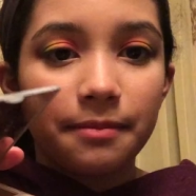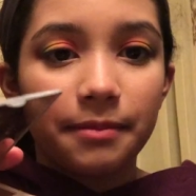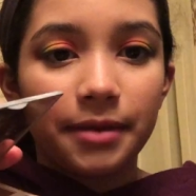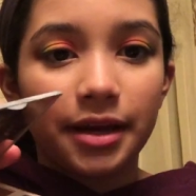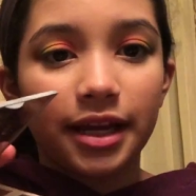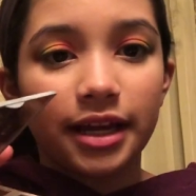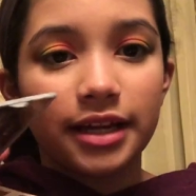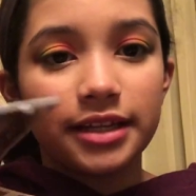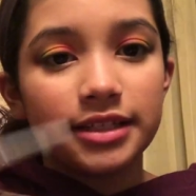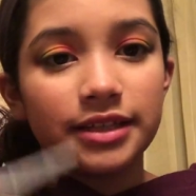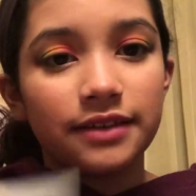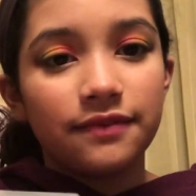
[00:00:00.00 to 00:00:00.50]

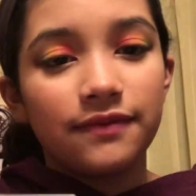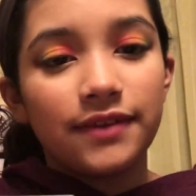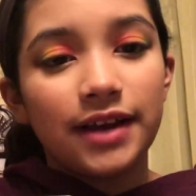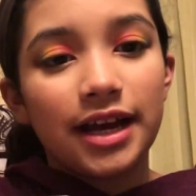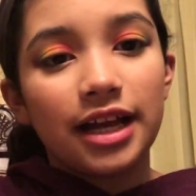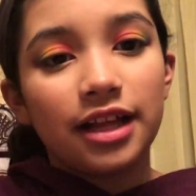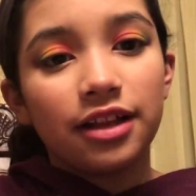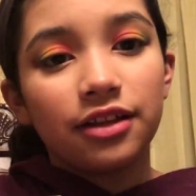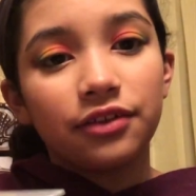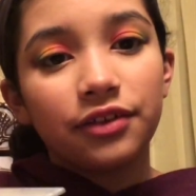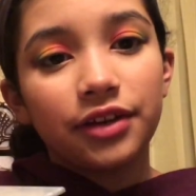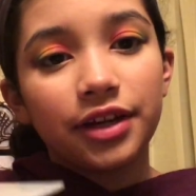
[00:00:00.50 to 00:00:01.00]
My cousin
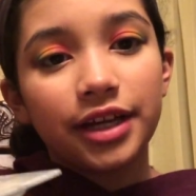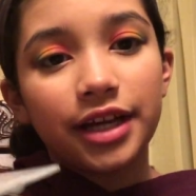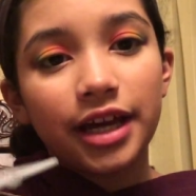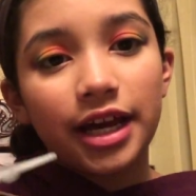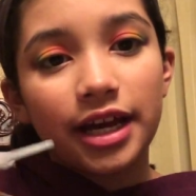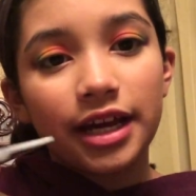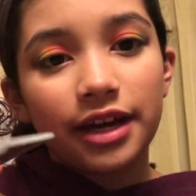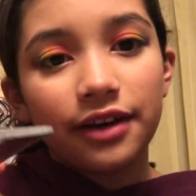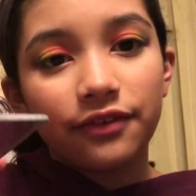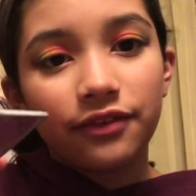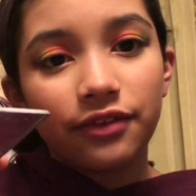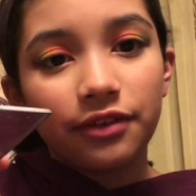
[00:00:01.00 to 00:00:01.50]
Valerie
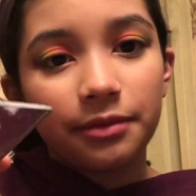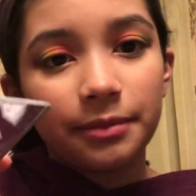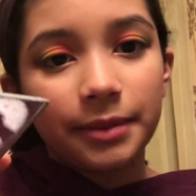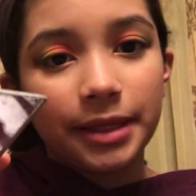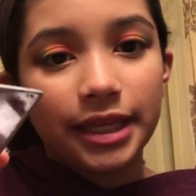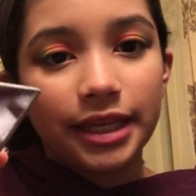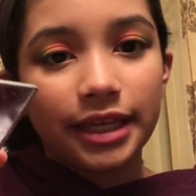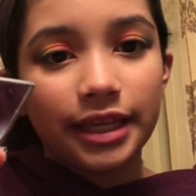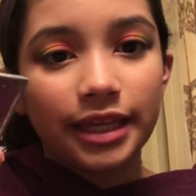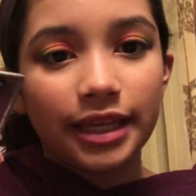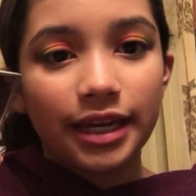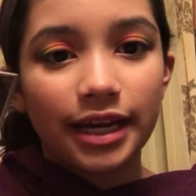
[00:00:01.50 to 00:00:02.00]
got it for
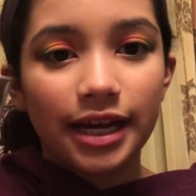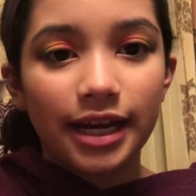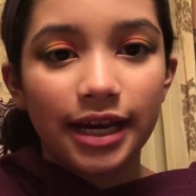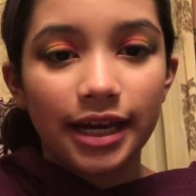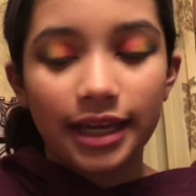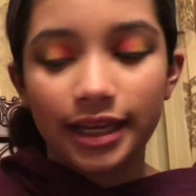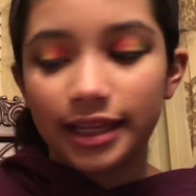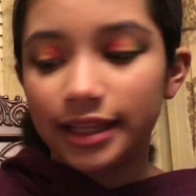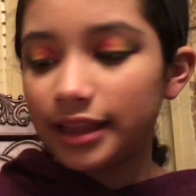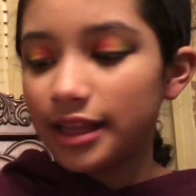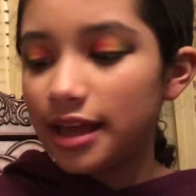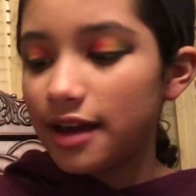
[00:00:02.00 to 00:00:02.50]
me, and I
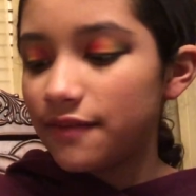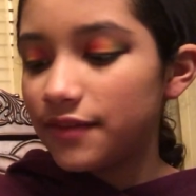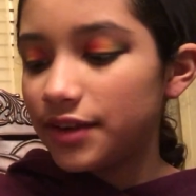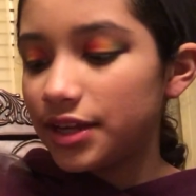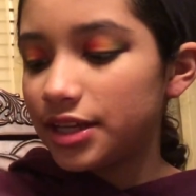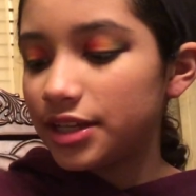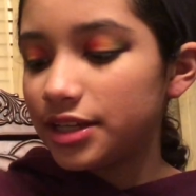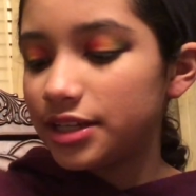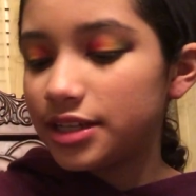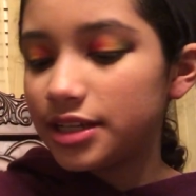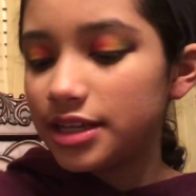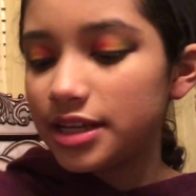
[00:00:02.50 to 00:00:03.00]
love
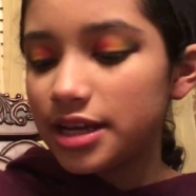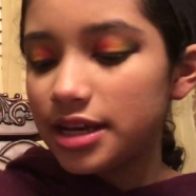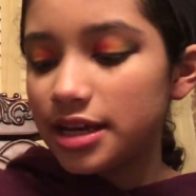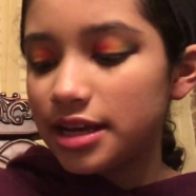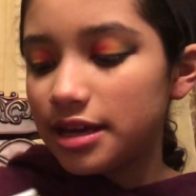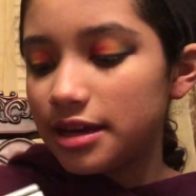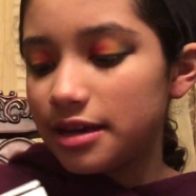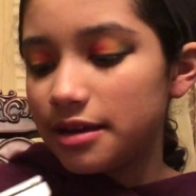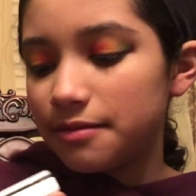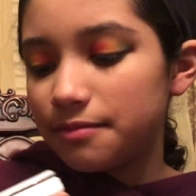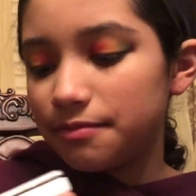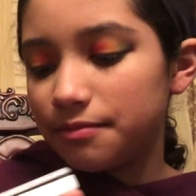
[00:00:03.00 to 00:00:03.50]
it,
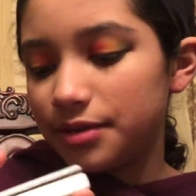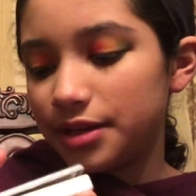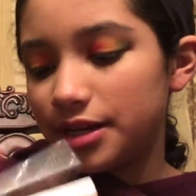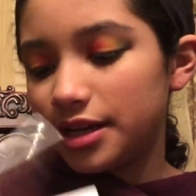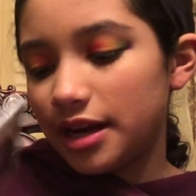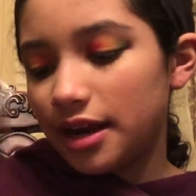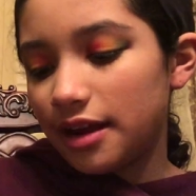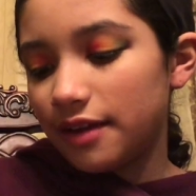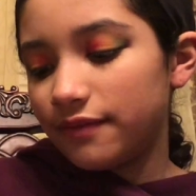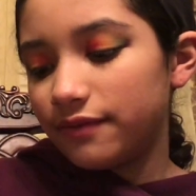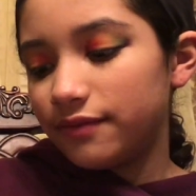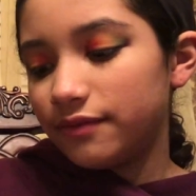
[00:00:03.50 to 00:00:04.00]
but
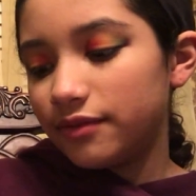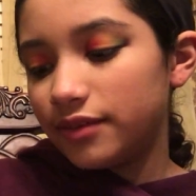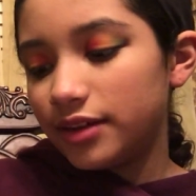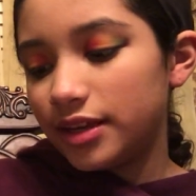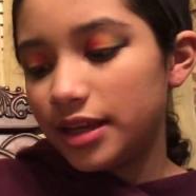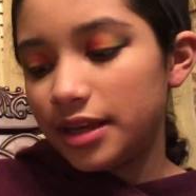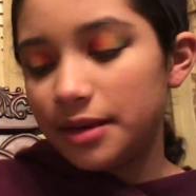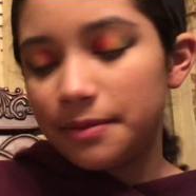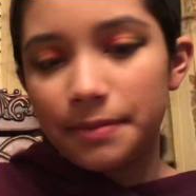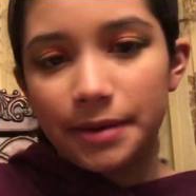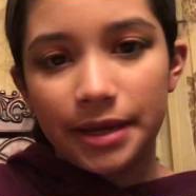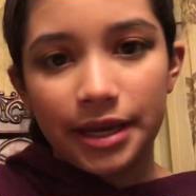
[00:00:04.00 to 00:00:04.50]
I've
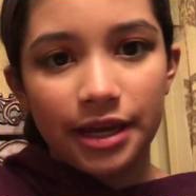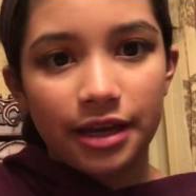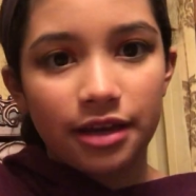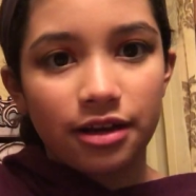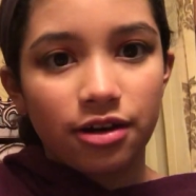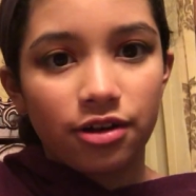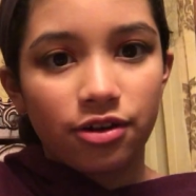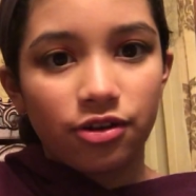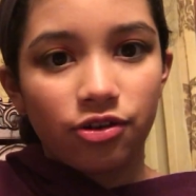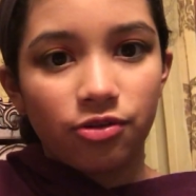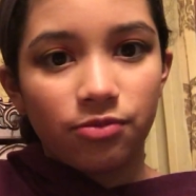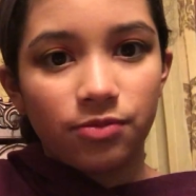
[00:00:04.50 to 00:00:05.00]
hit pan
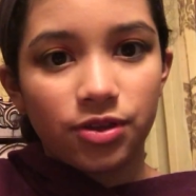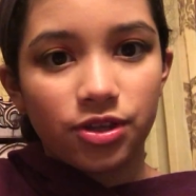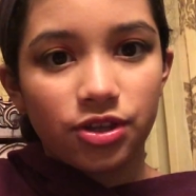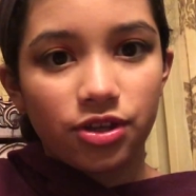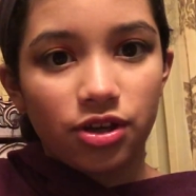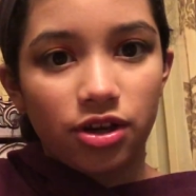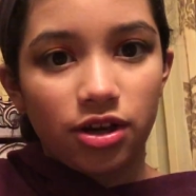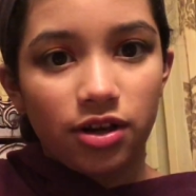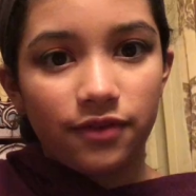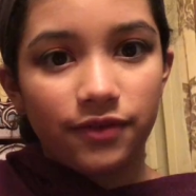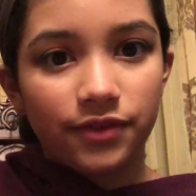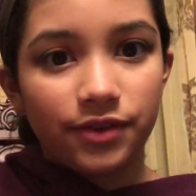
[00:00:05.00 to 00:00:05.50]
on almost
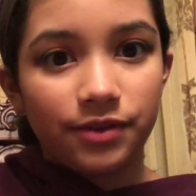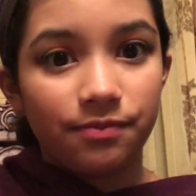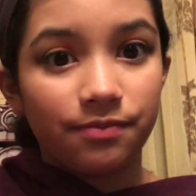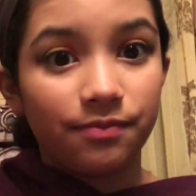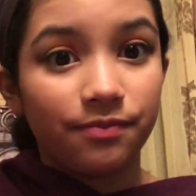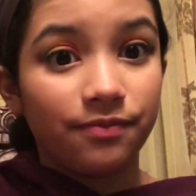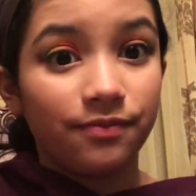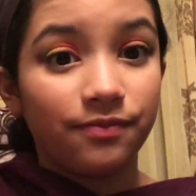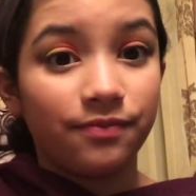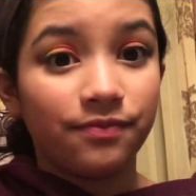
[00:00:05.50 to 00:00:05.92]
all of them.